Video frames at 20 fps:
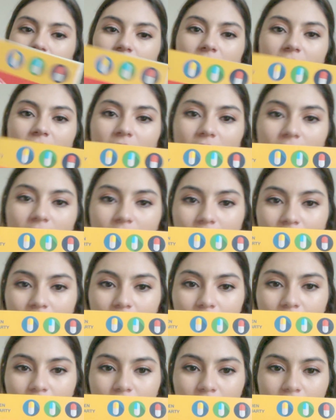
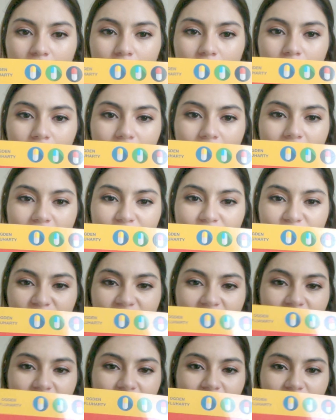Calculations of
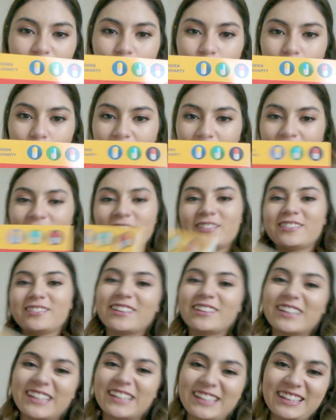Drug. I'm kidding.
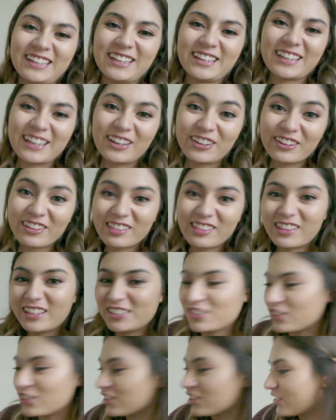Calculations of
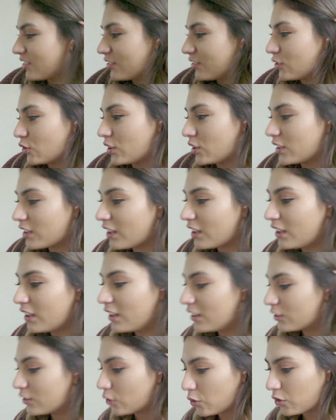Drug
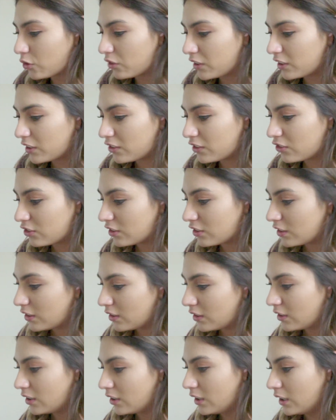Dosage. I
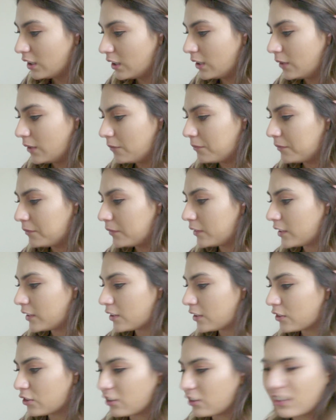don't know, they give it to
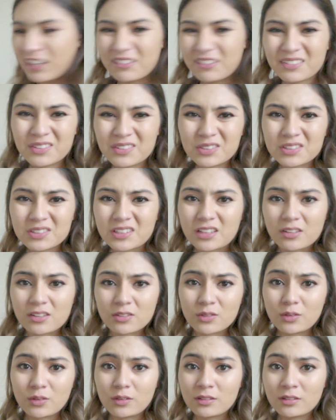us at school. It's not like
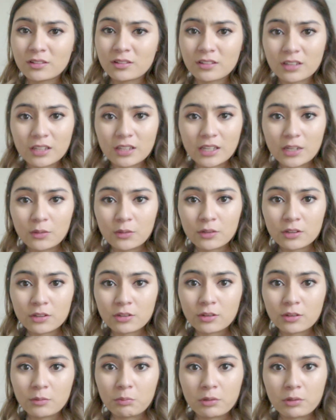I went to the bookstore
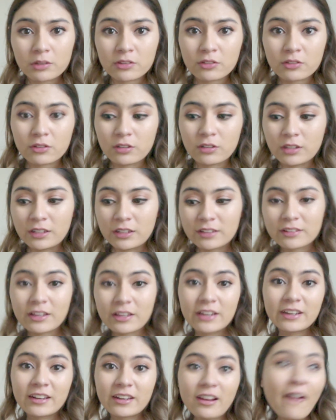all excited. Oh
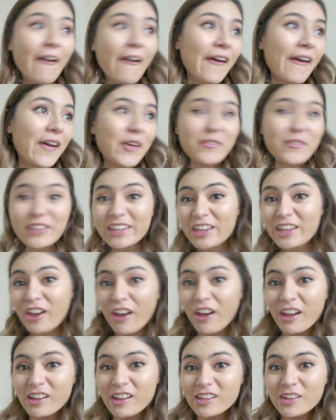my god, I want a
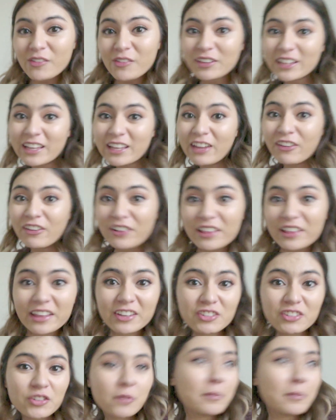calculation book.
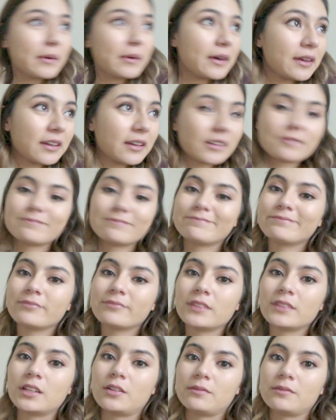No,
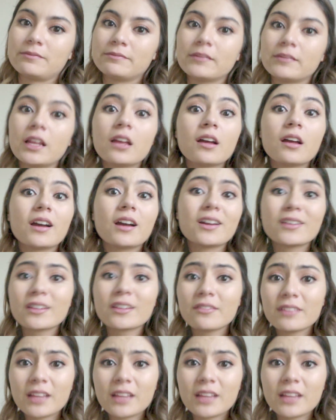I don't even like math.